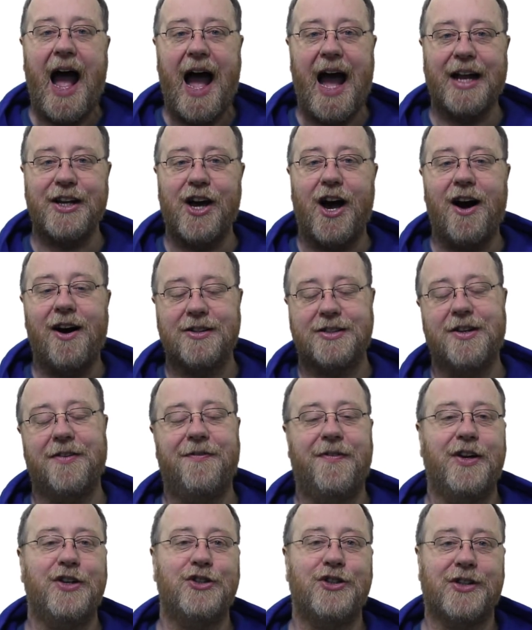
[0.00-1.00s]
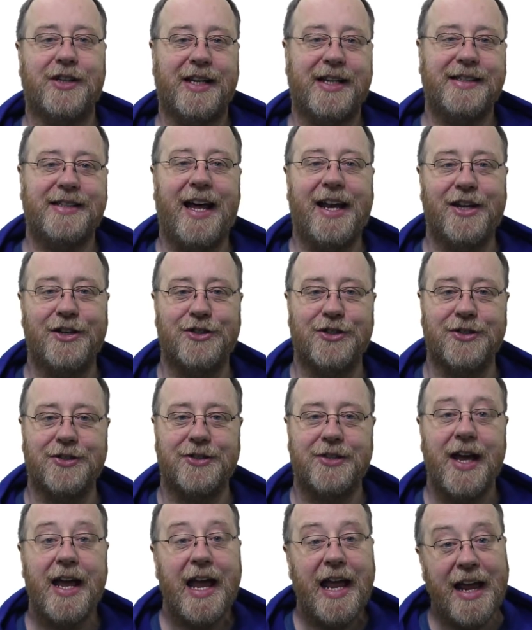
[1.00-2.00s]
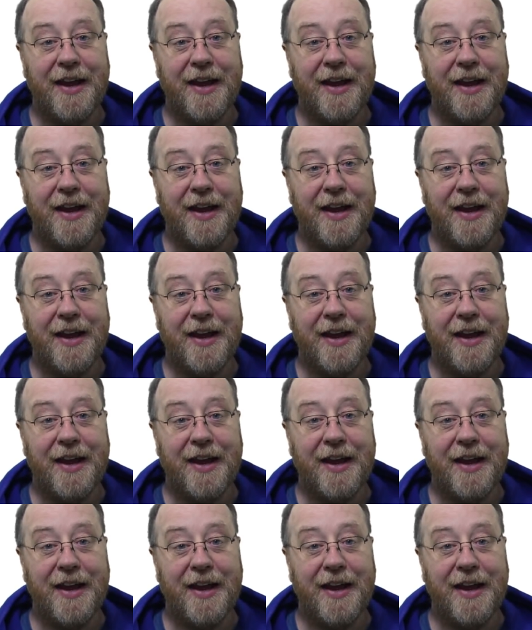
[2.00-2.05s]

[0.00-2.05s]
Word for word: and artificial intelligence.